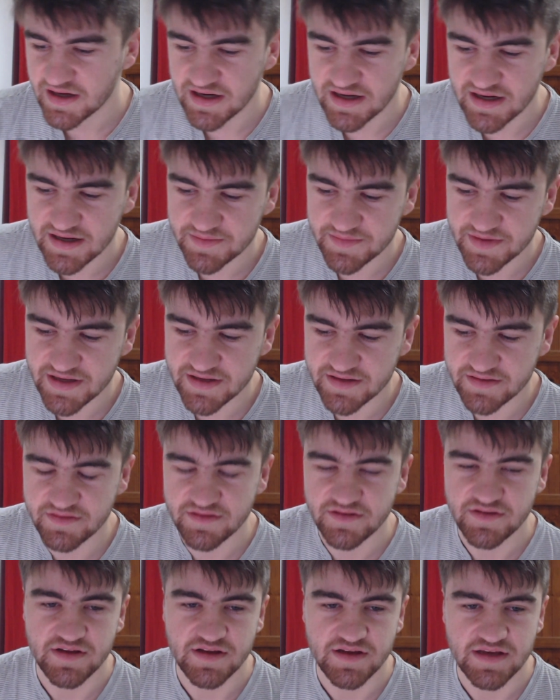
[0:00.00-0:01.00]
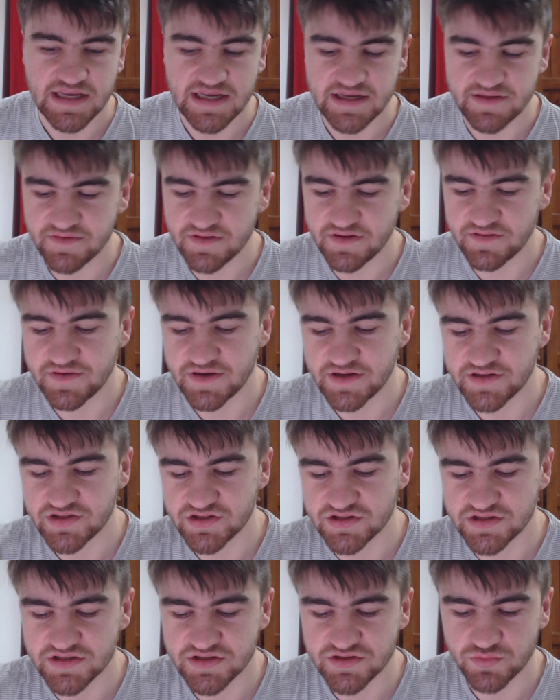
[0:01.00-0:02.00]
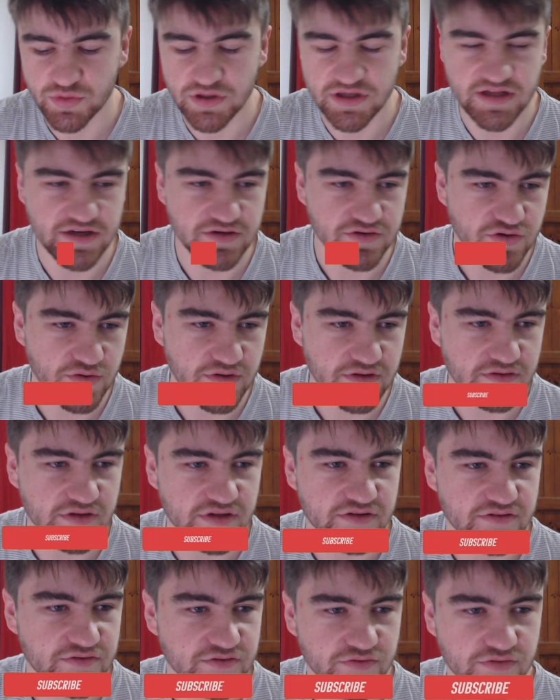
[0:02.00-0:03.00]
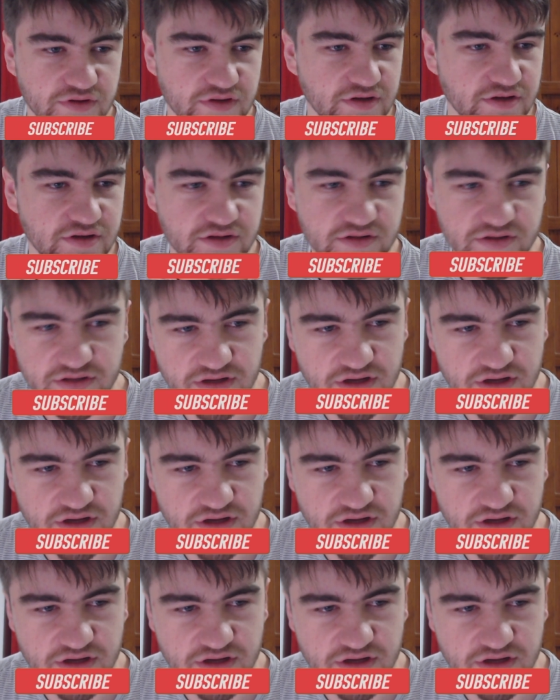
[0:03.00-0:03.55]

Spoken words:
I mean, even if I I'll quickly do the,